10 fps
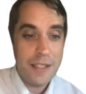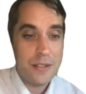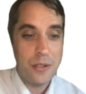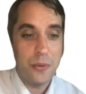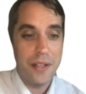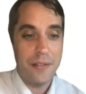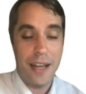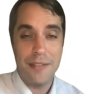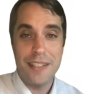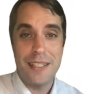so you will never
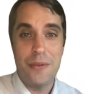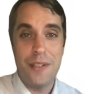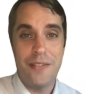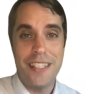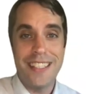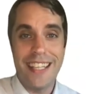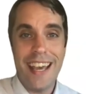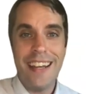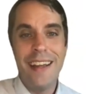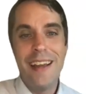have to see one of these
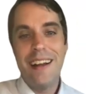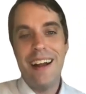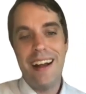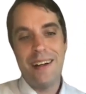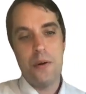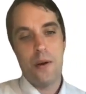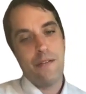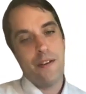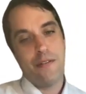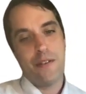again, or
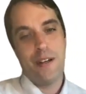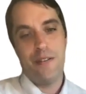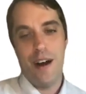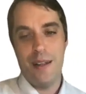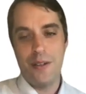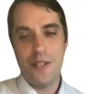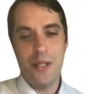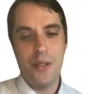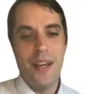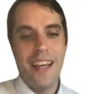feel free to follow
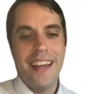too.